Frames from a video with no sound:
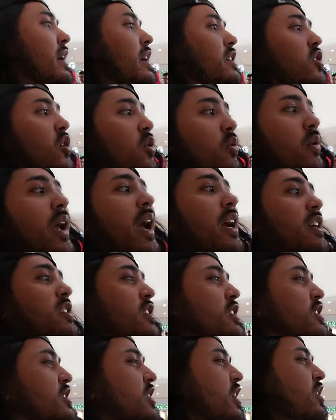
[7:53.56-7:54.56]
Is her
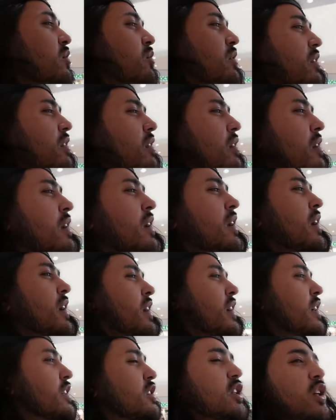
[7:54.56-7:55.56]
reaction genuine?
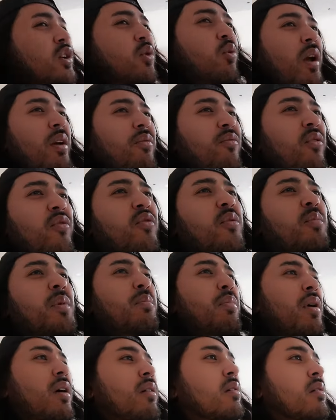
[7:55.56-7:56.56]
Is she grateful for me,
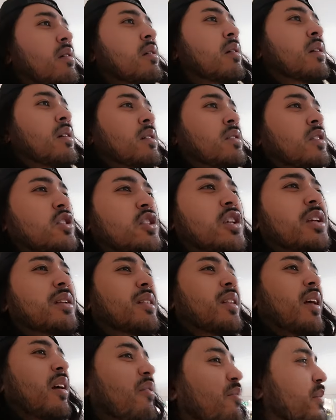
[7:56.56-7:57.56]
bro? Does she
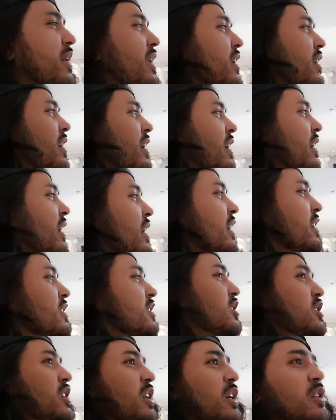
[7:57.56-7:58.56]
love me?
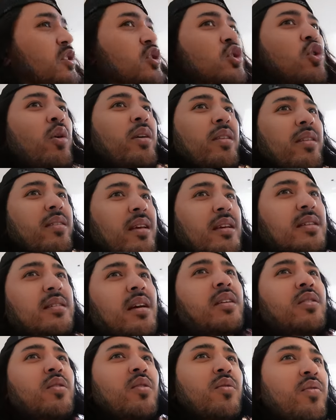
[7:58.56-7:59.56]
Does she enjoy the things
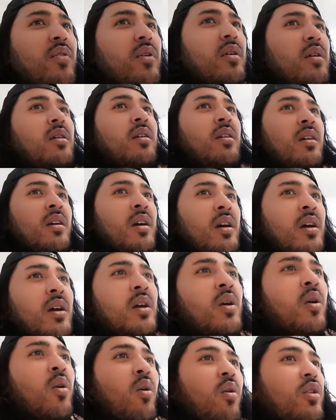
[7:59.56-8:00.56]
I do for her?
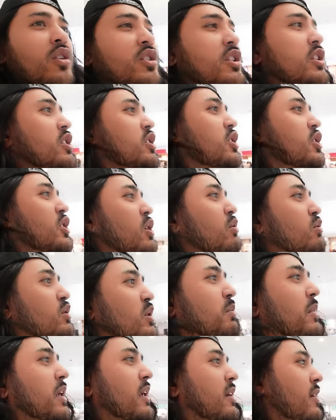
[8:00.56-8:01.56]
Or is she just
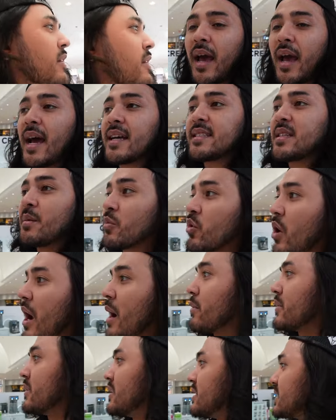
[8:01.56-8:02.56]
using me? As I'm
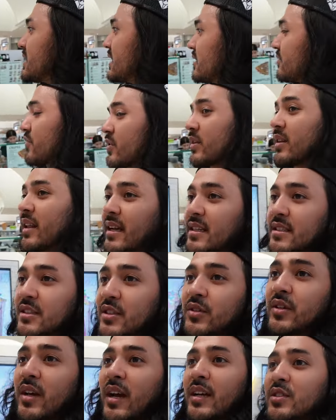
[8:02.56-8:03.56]
grabbing this gift for
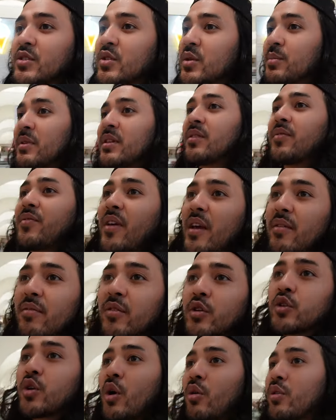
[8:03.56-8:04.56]
Lexi, you guys do me the
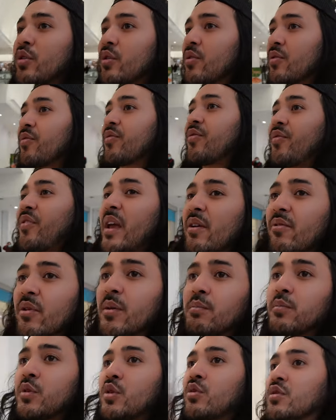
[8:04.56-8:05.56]
favor, go to your
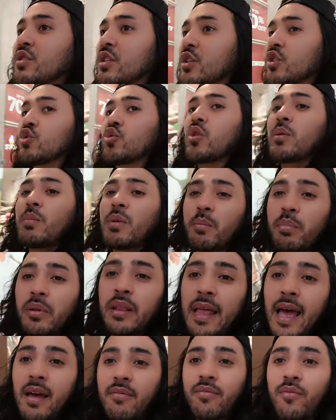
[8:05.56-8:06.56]
favorite music streaming
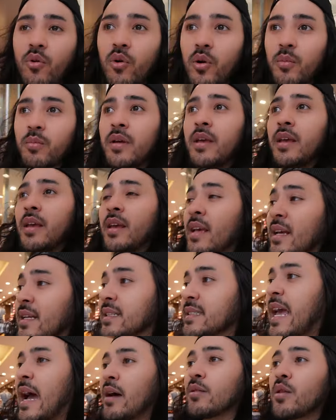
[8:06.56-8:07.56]
platform.
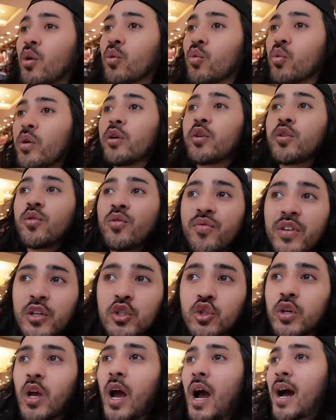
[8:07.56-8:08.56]
Download Will You
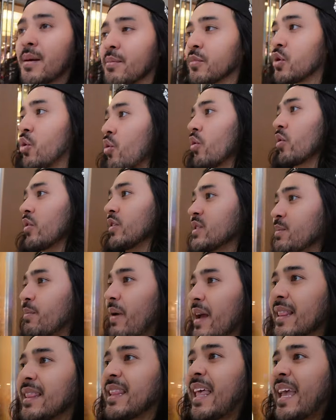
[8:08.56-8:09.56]
featuring Autumn Correns,
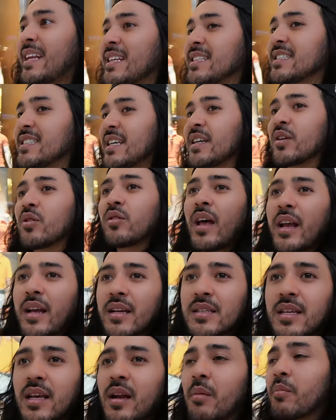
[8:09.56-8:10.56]
my latest single. Like
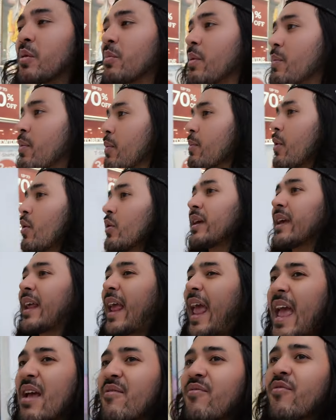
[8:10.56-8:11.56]
I said, I'm gonna be promoting it
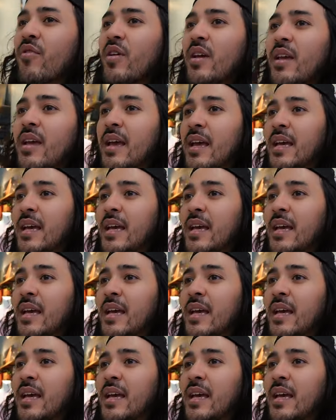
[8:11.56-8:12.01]
every